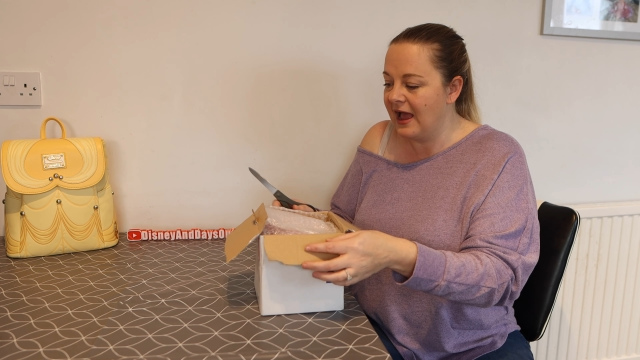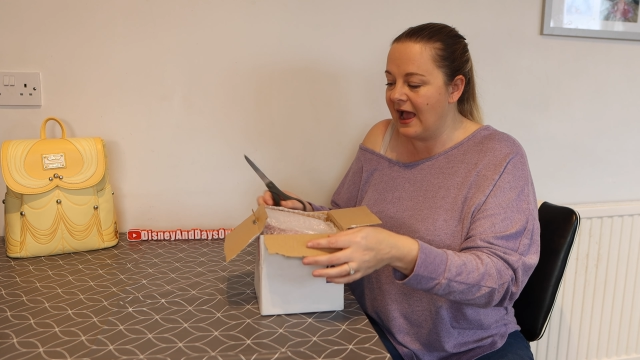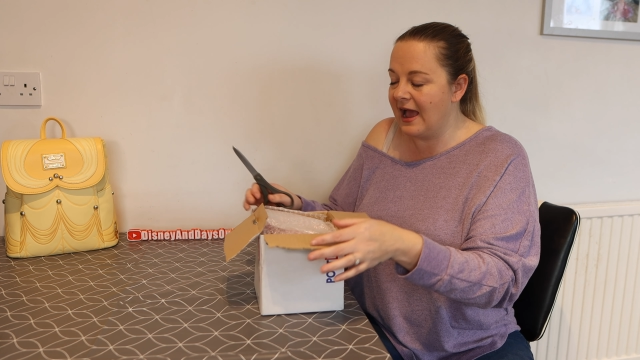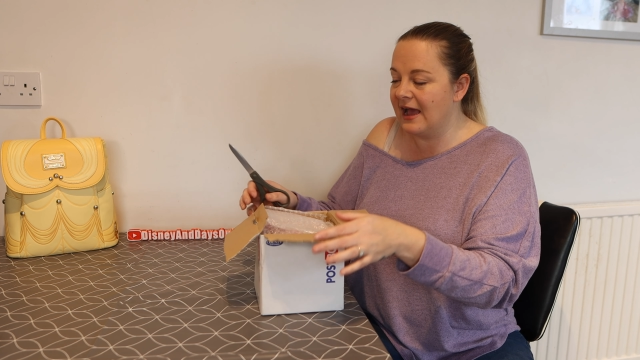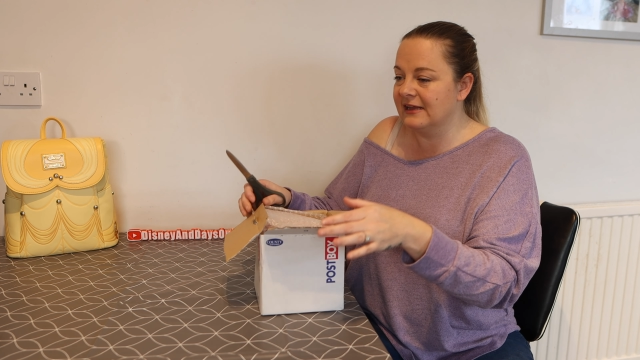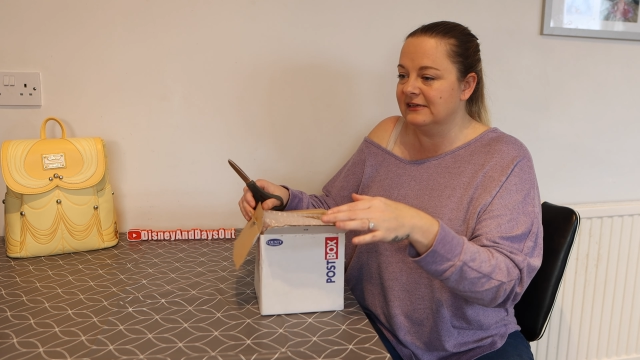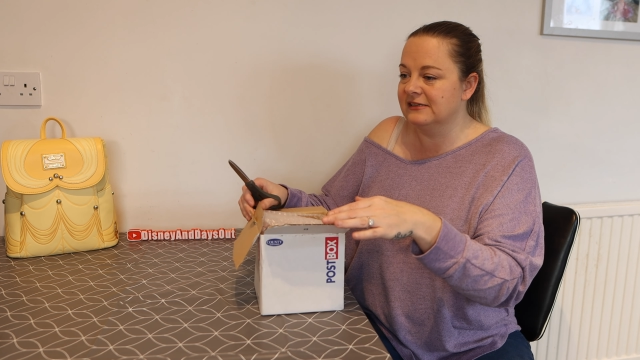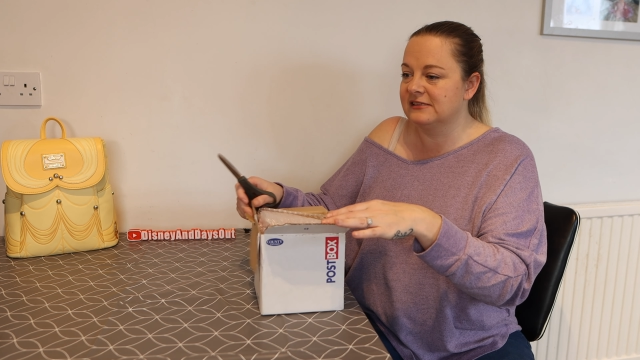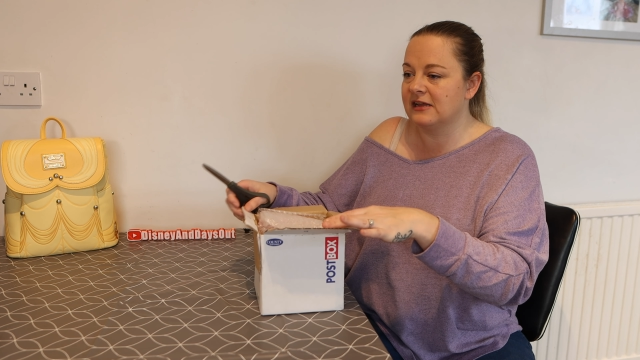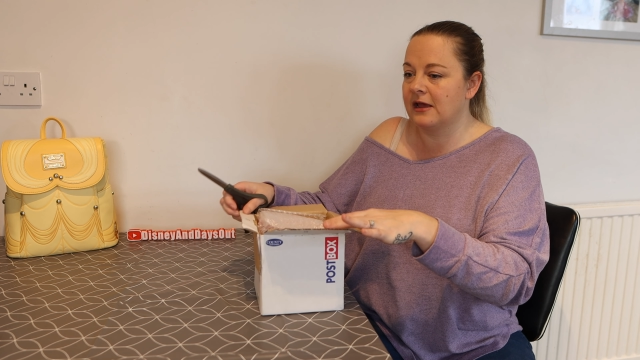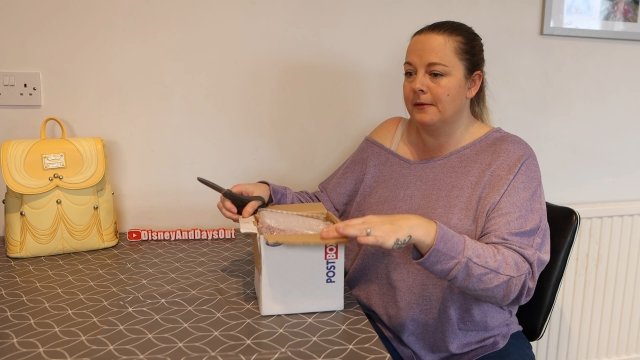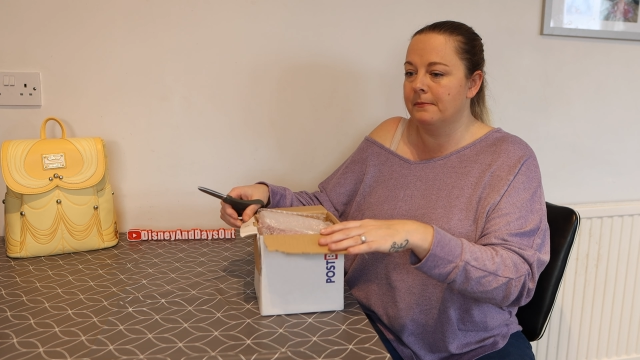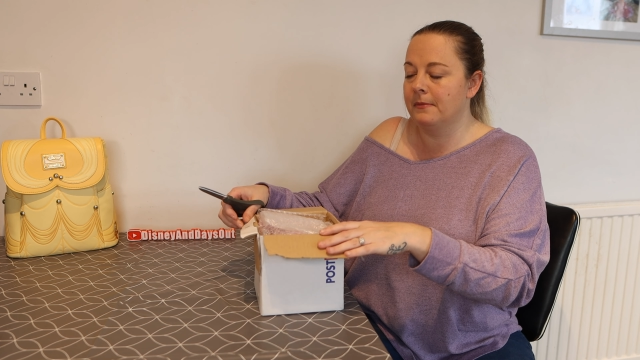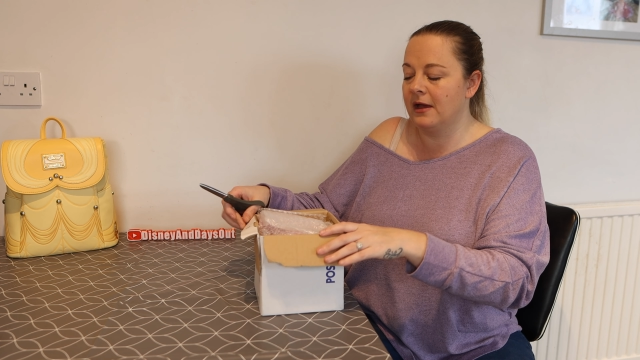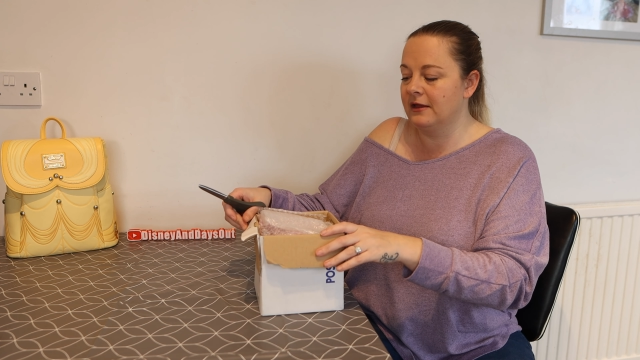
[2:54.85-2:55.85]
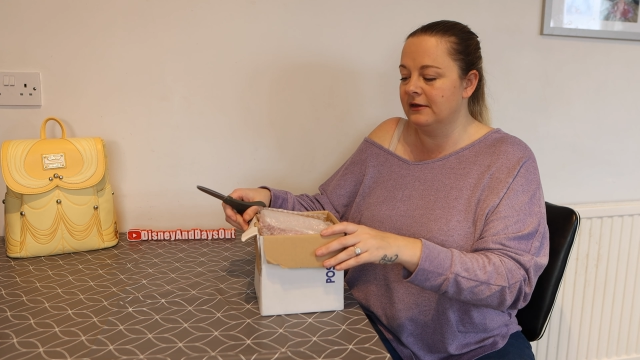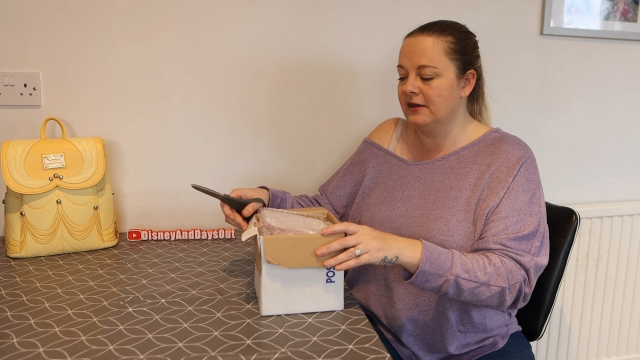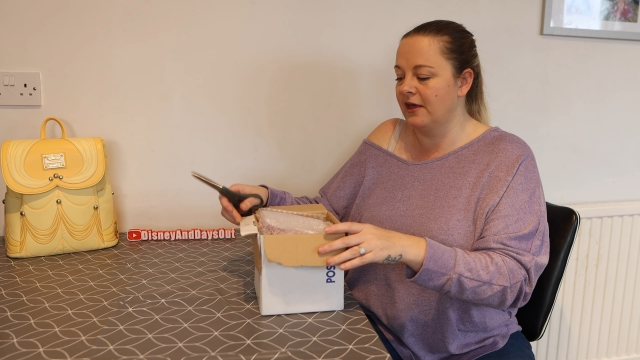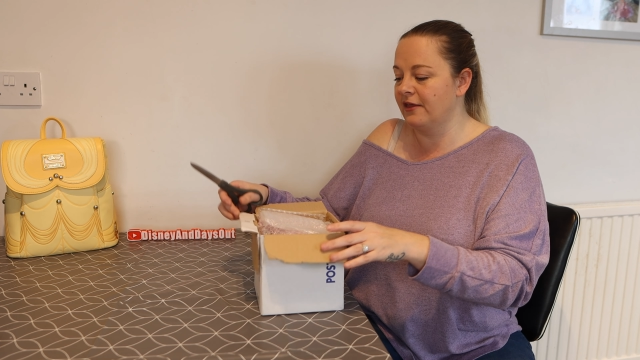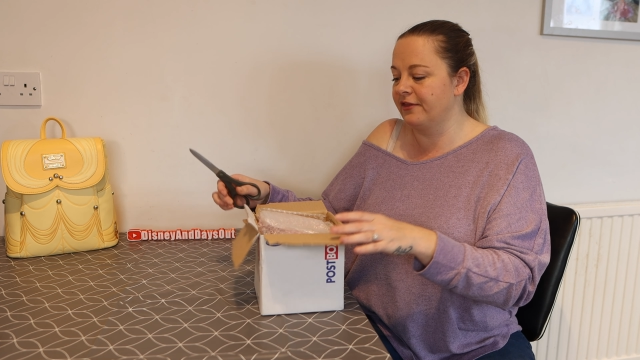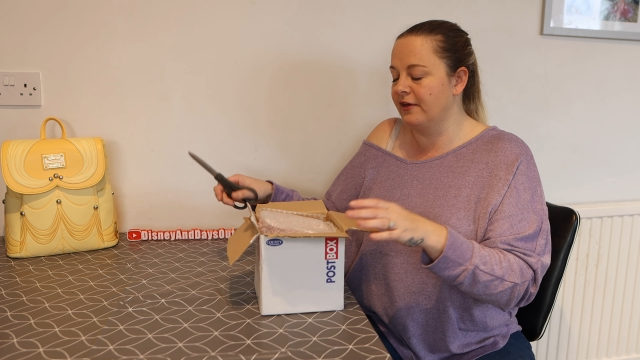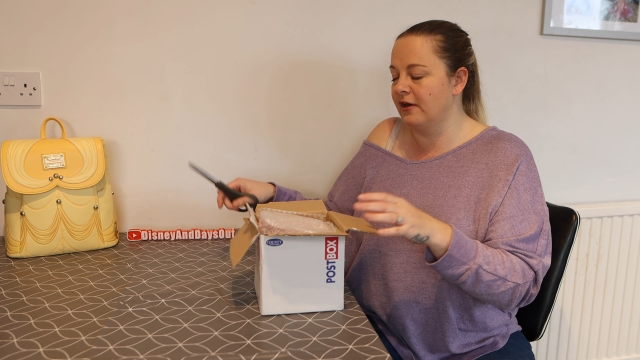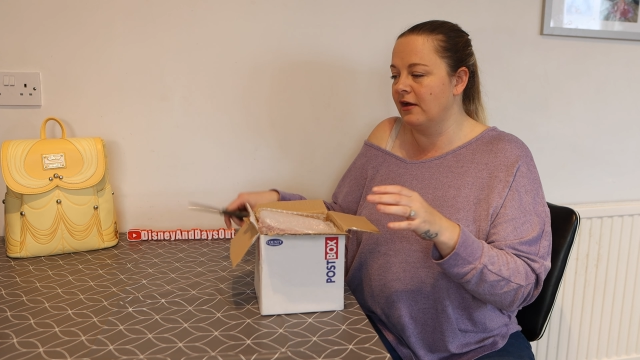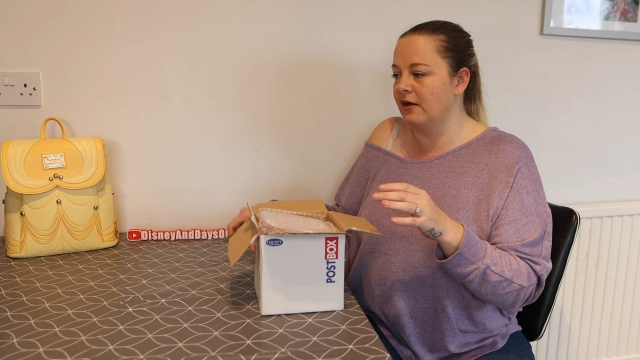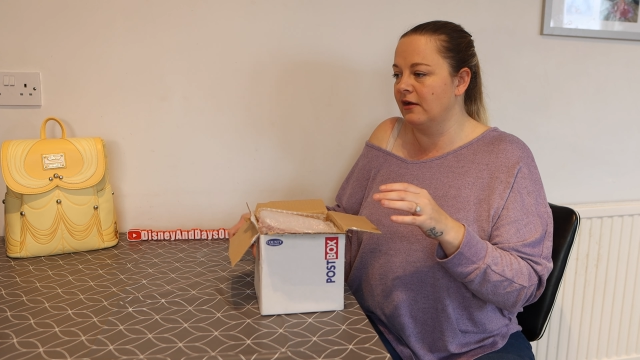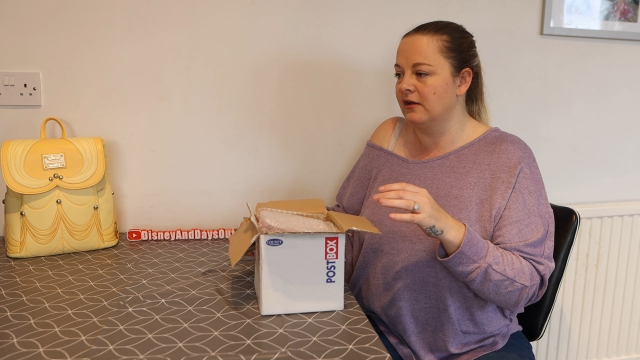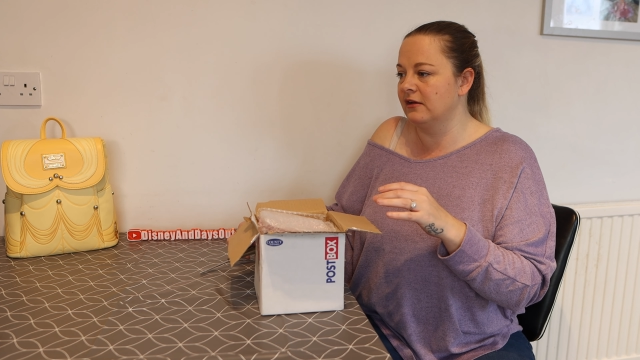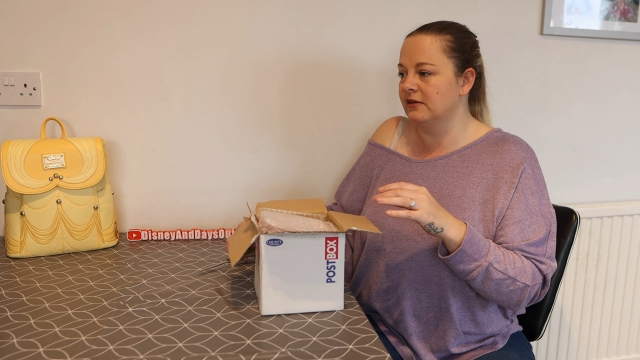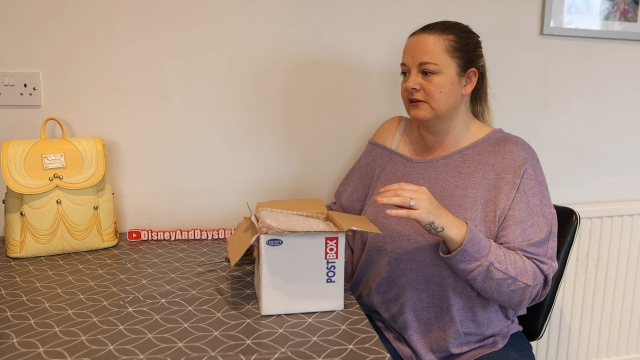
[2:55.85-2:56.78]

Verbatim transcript: and um, another